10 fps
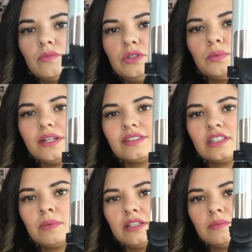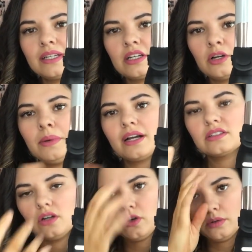You press this button to make it go back
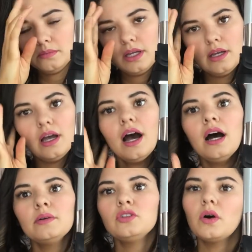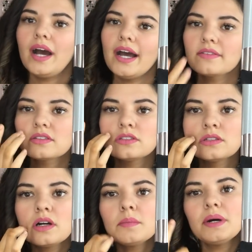to home. You don't have
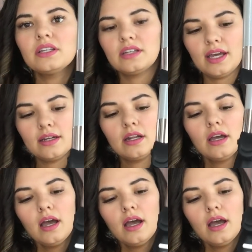to, but you can.